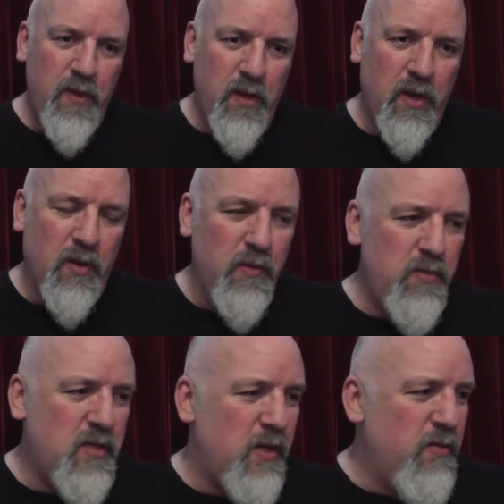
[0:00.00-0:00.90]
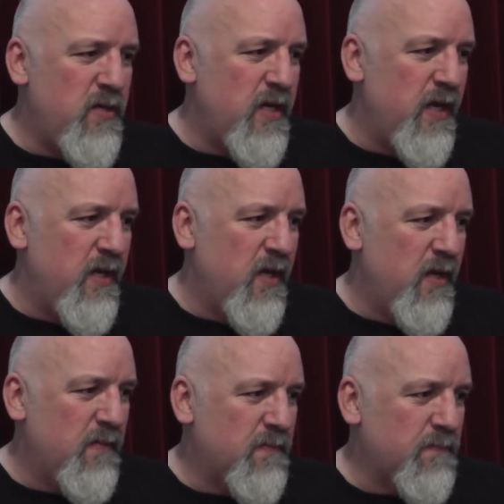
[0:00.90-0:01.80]
Oh, who, who did it
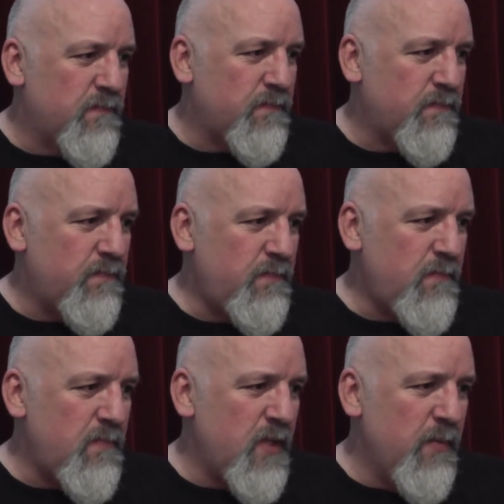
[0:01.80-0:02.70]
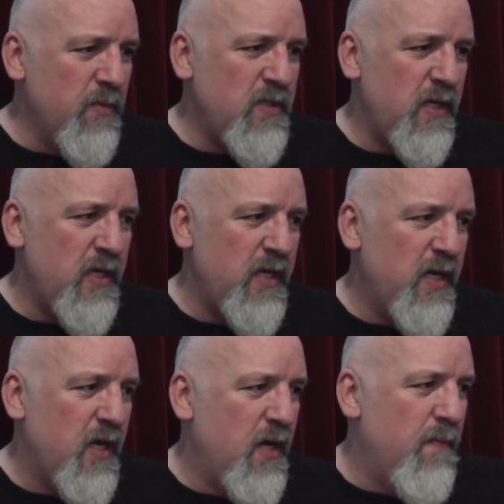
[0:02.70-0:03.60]
there? Was it the.
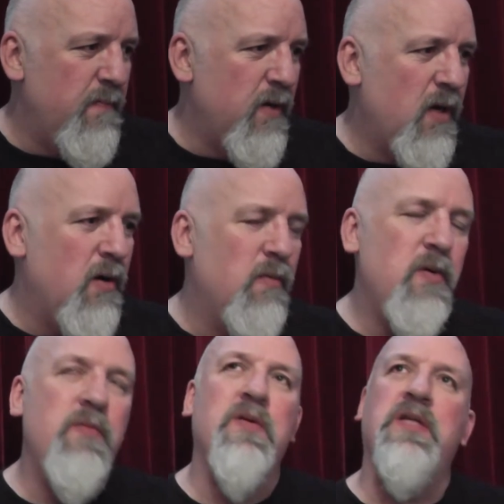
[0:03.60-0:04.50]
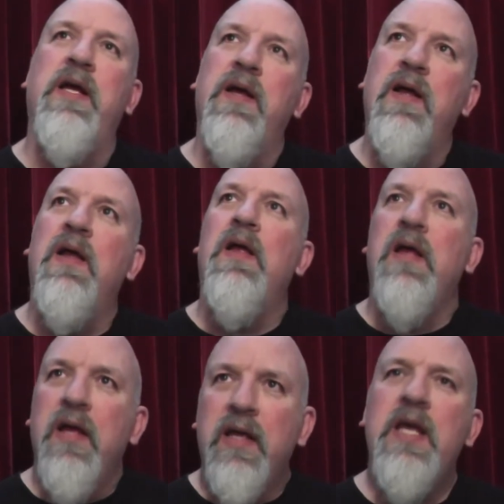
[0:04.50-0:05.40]
Um, oh, who was it?
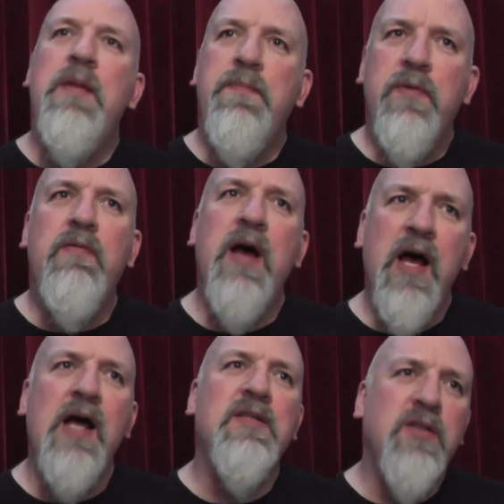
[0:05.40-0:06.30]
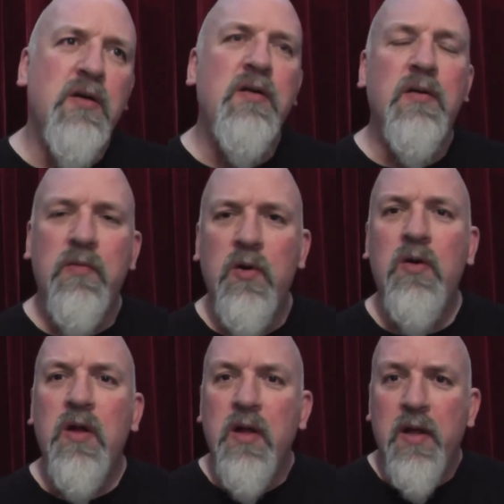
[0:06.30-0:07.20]
Keep your eyes on
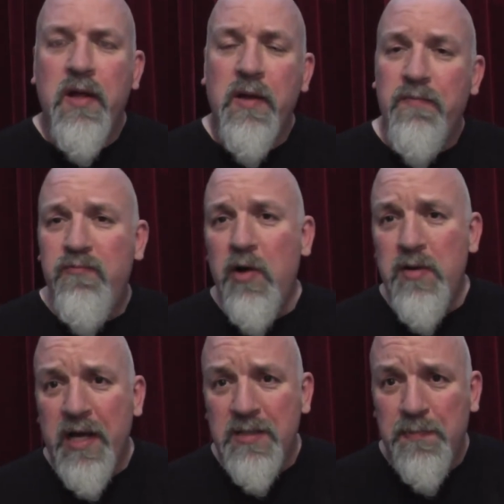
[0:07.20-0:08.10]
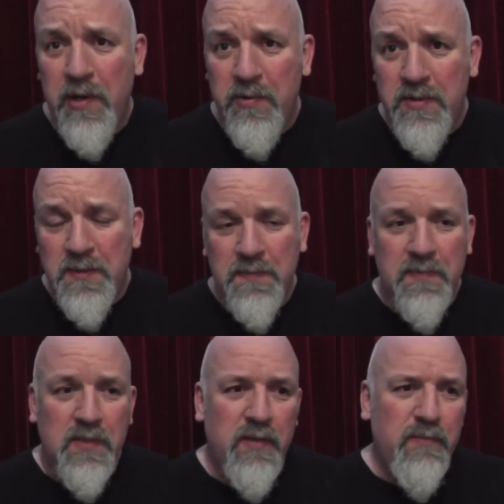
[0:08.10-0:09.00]
the Uh, Roadhouse Blues.
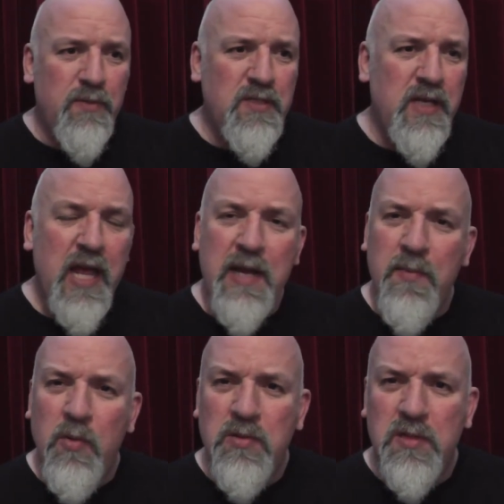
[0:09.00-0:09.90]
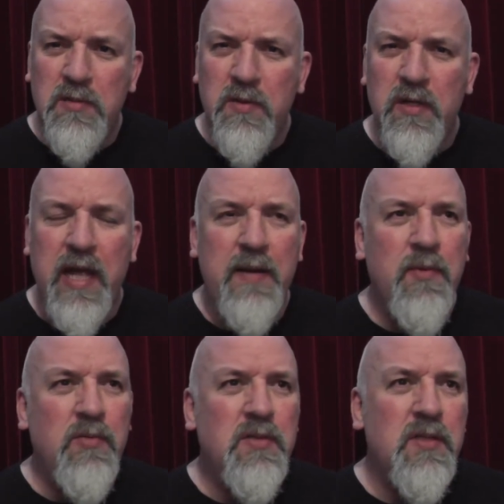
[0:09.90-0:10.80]
Uh, was it the Animals? Not the
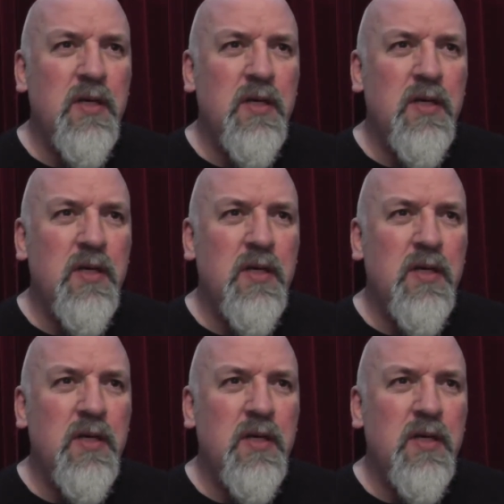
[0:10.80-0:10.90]
Animals.